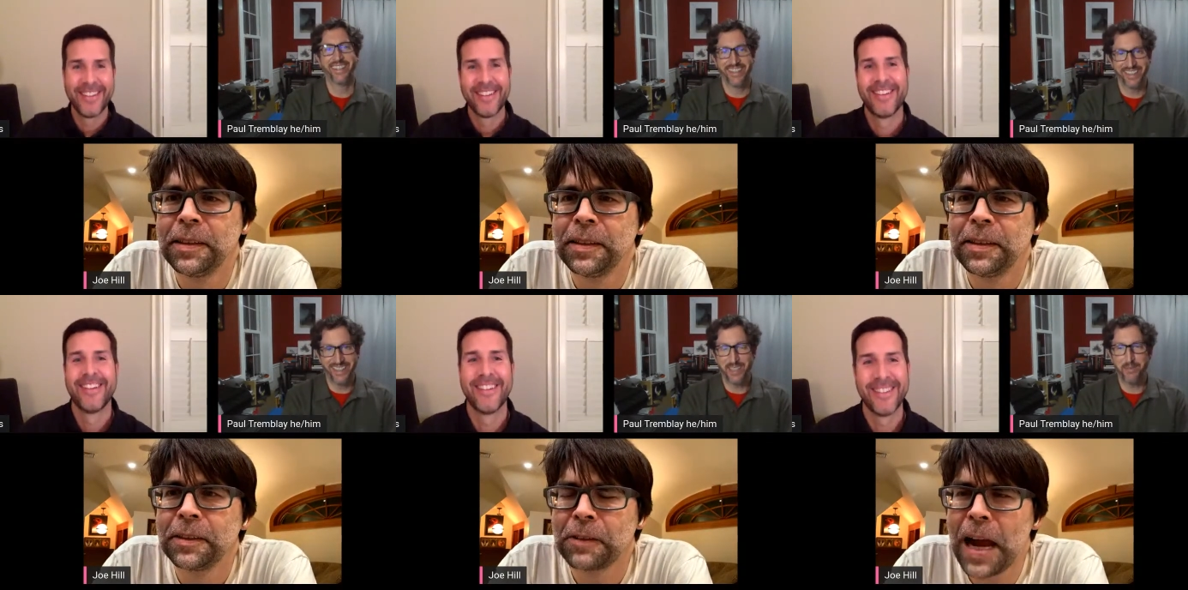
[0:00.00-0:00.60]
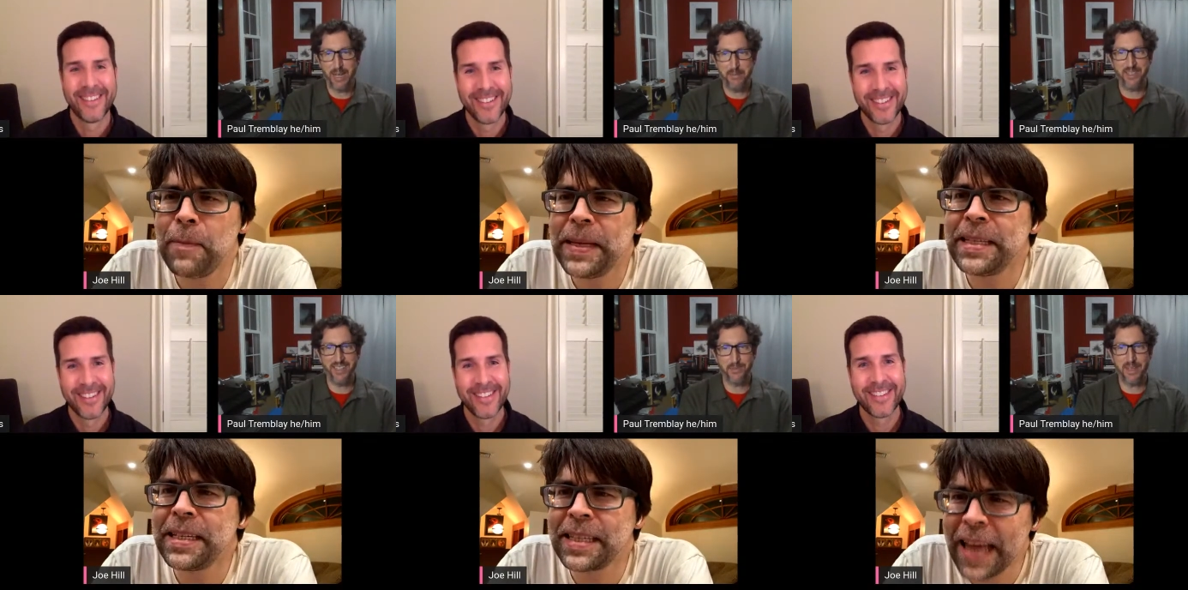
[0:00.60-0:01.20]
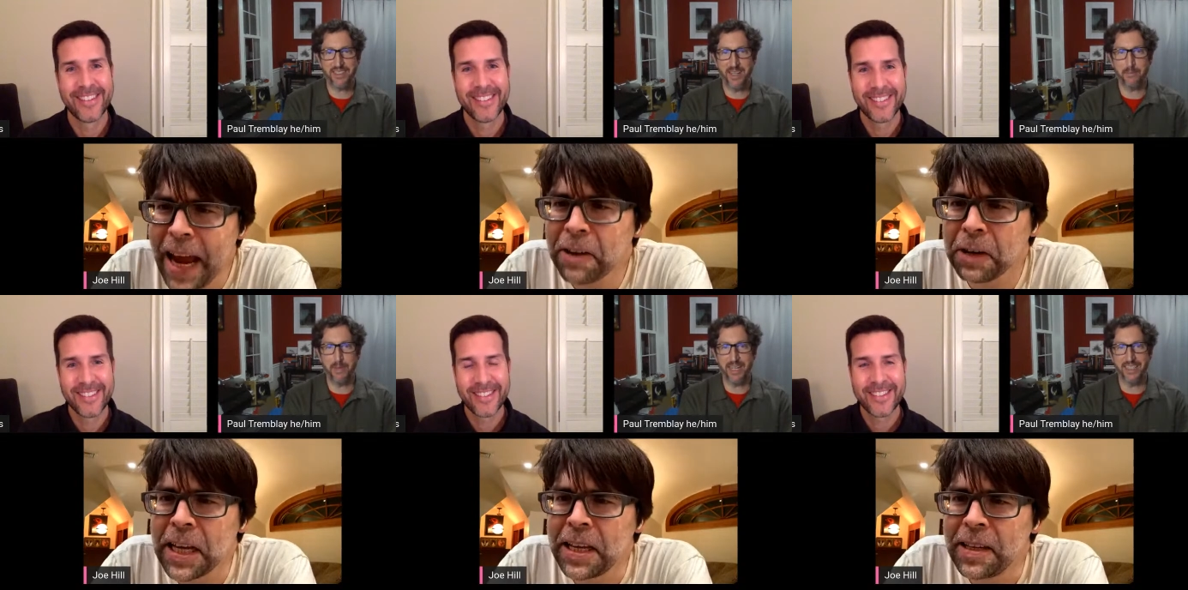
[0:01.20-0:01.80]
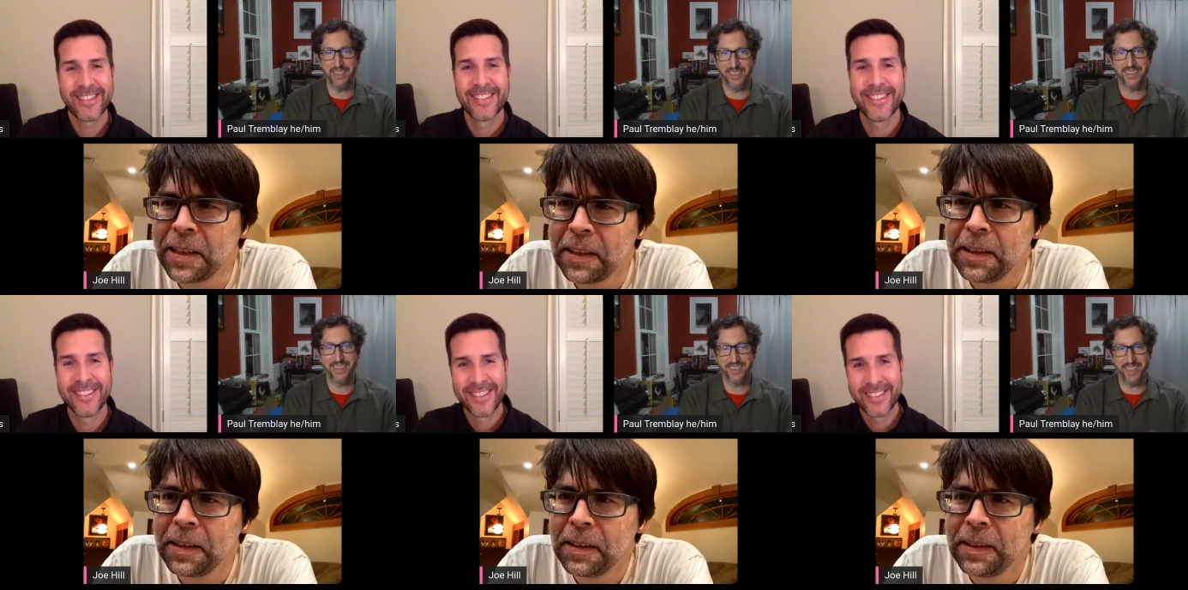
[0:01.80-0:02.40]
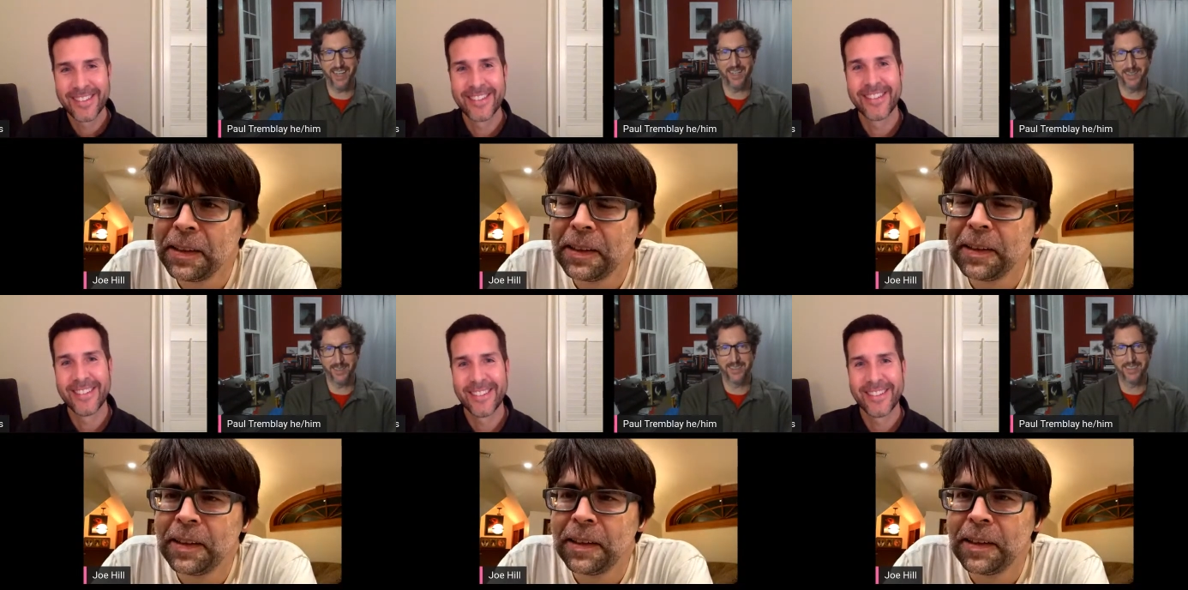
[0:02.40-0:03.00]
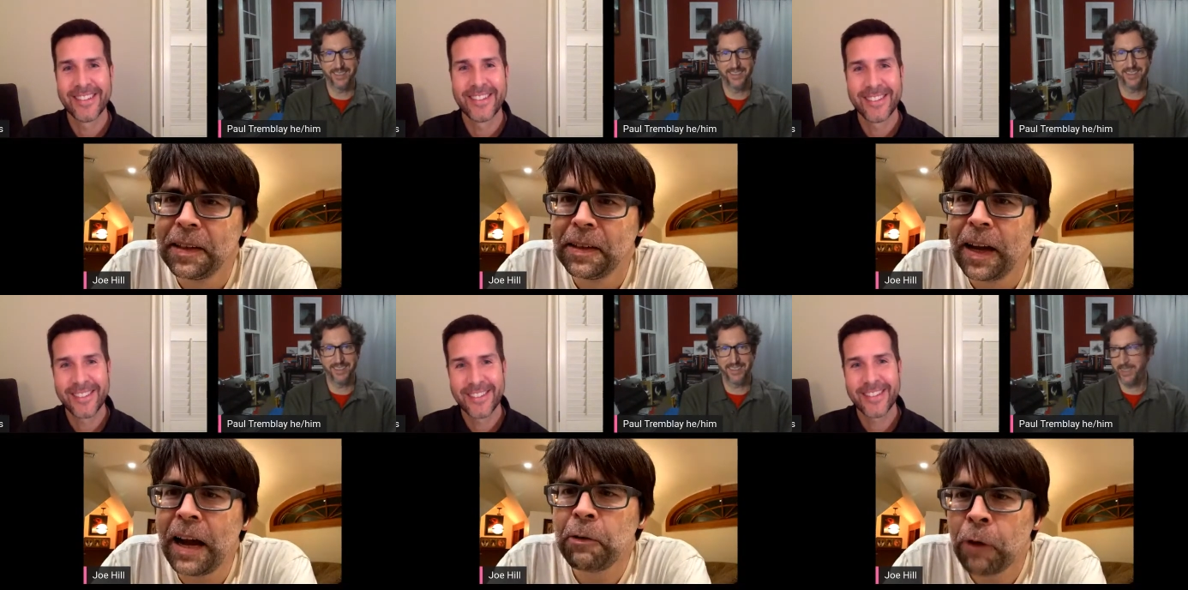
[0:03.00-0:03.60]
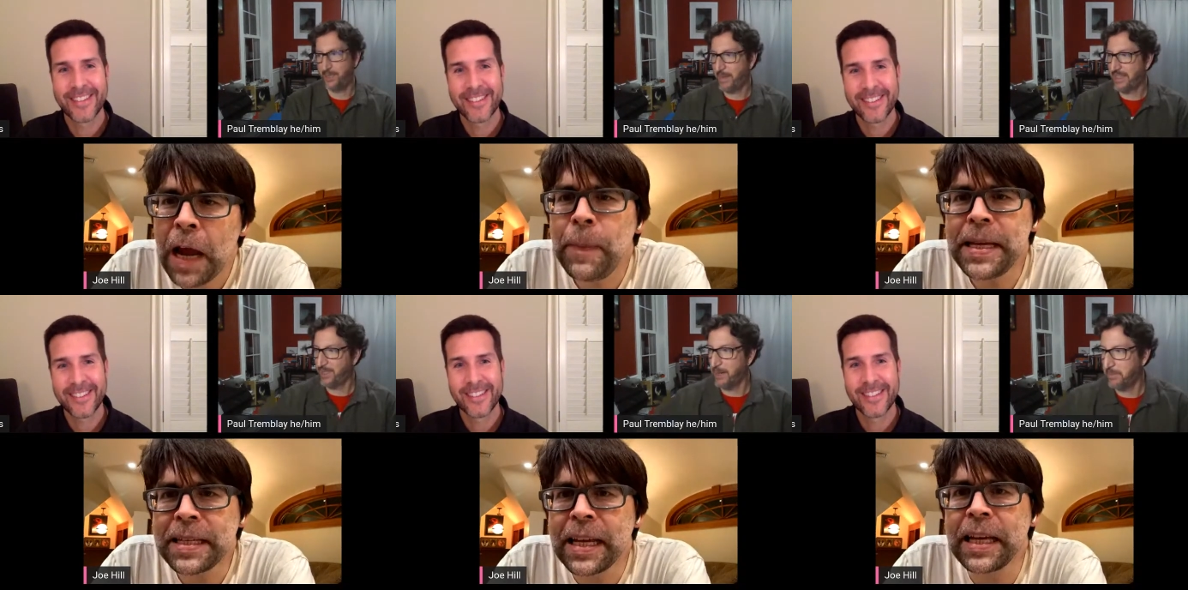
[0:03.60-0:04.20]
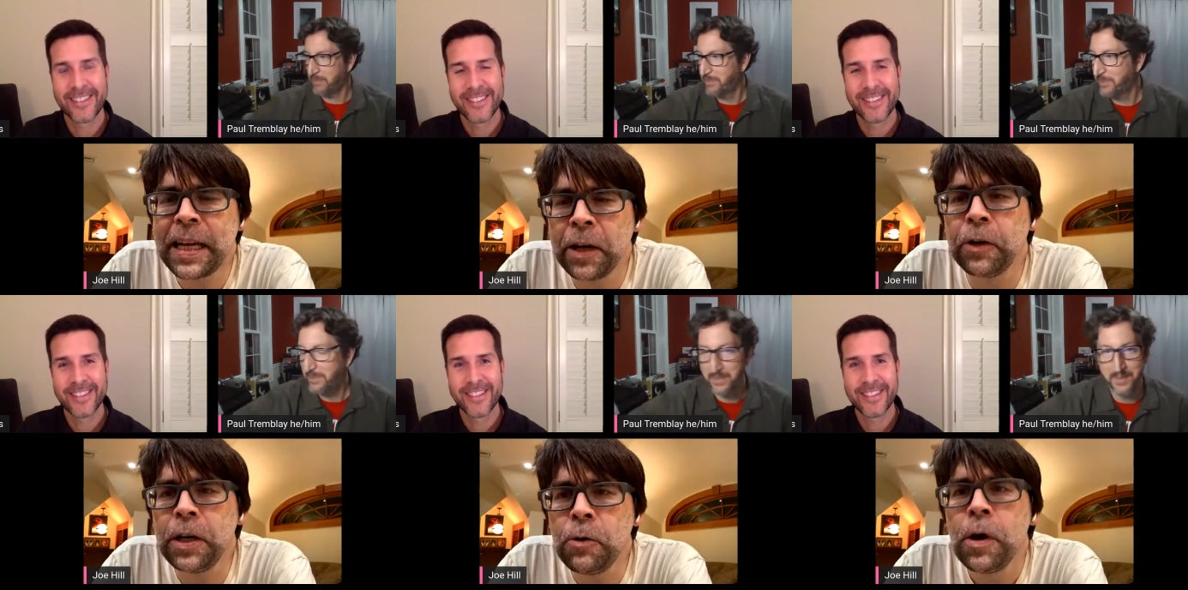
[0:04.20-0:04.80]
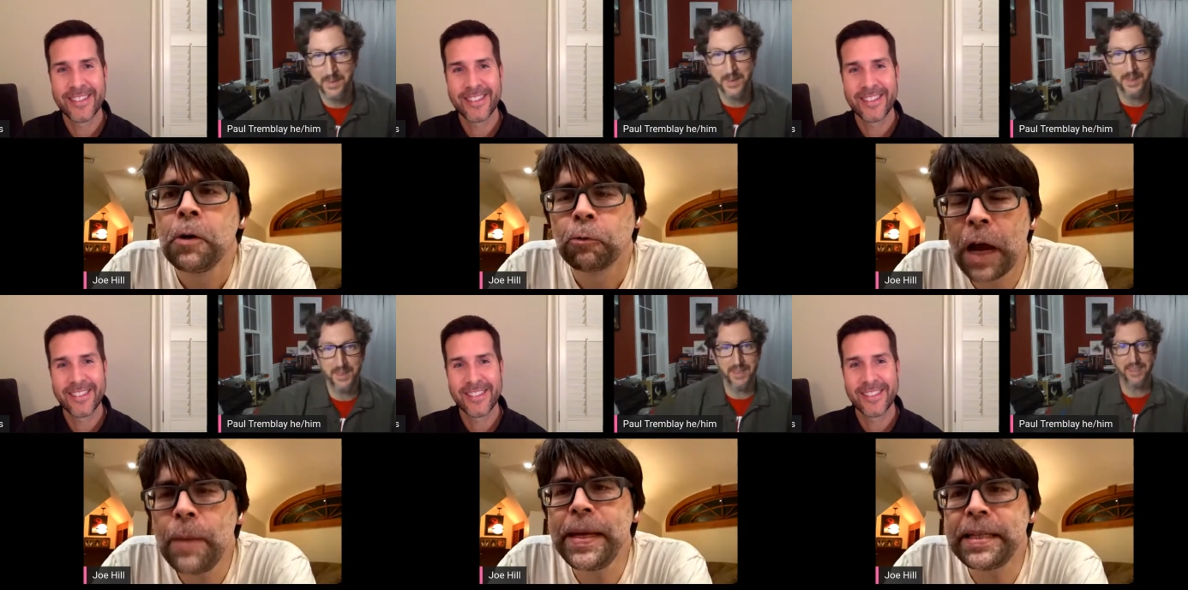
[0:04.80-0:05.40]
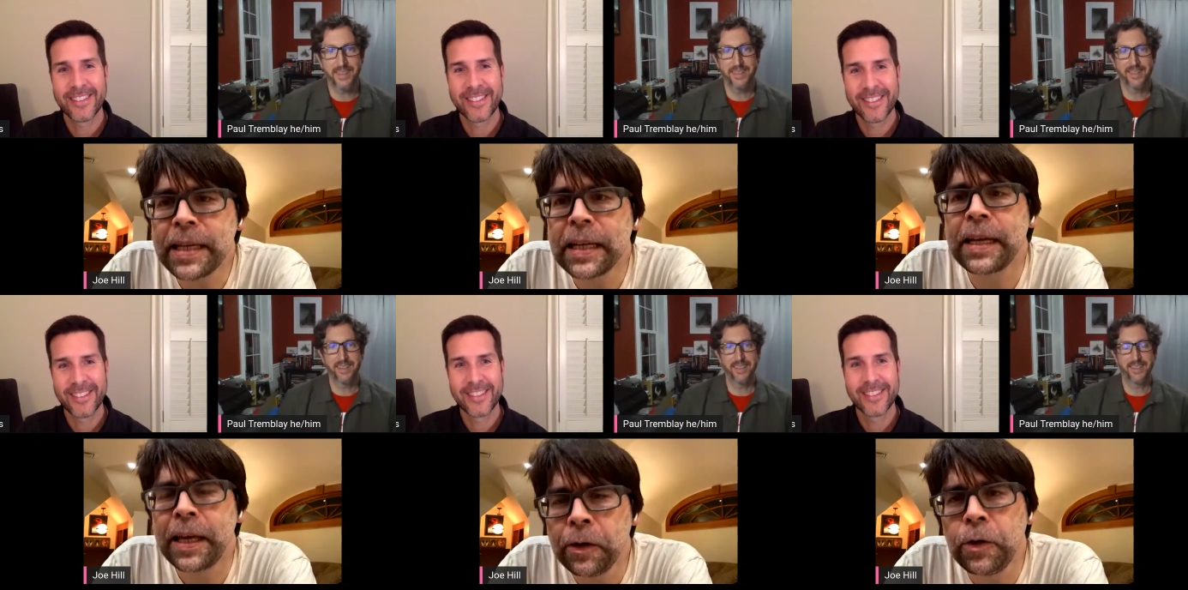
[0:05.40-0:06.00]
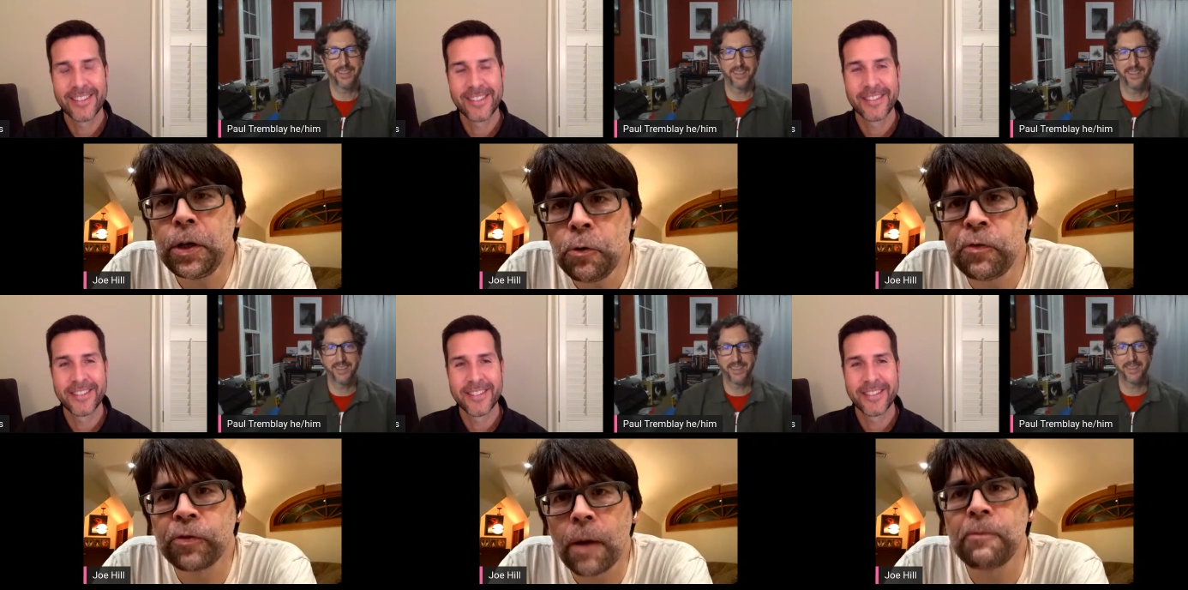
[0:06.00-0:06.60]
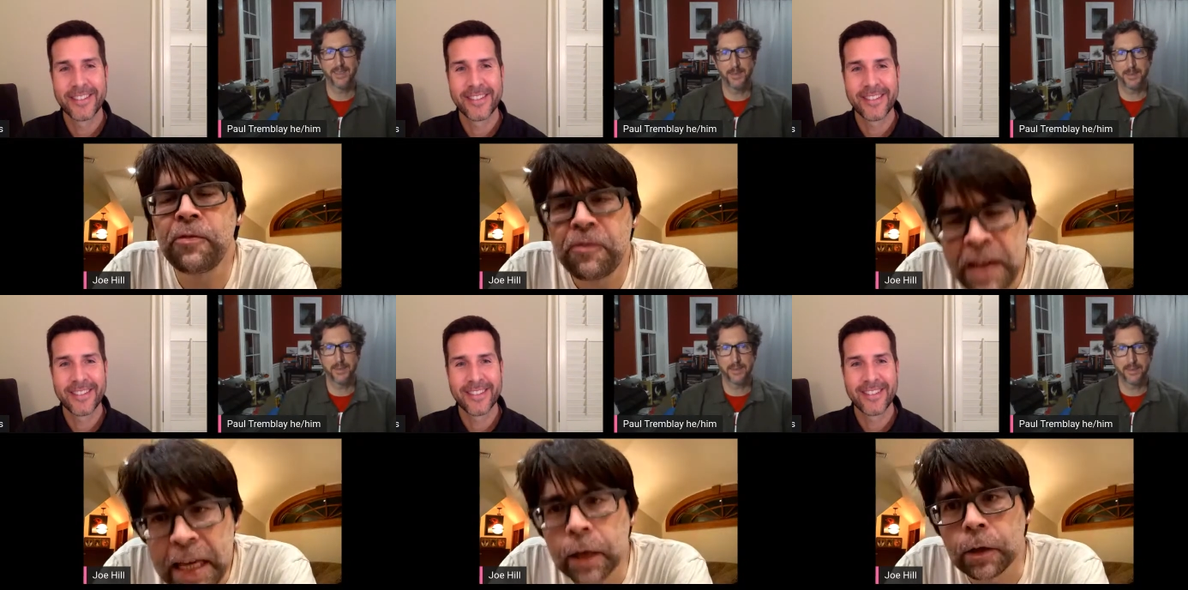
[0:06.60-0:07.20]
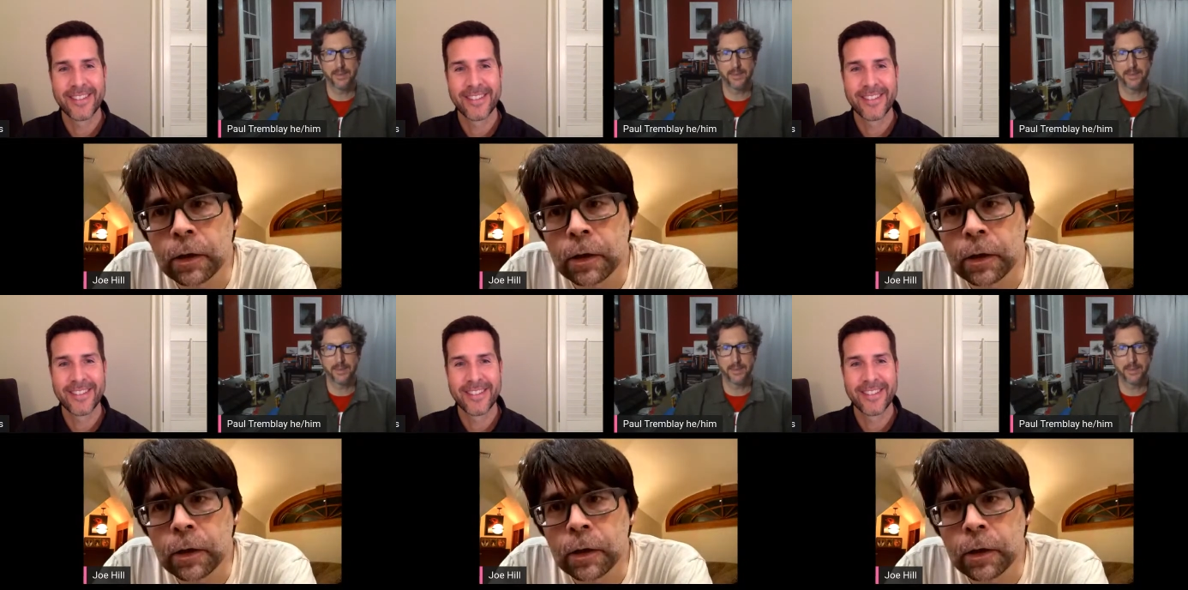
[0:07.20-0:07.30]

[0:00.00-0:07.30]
Speaker 1: rabies, rabies is, is messed up, man. Yeah, rabies can up. kill you. Rabies can kill you from fear.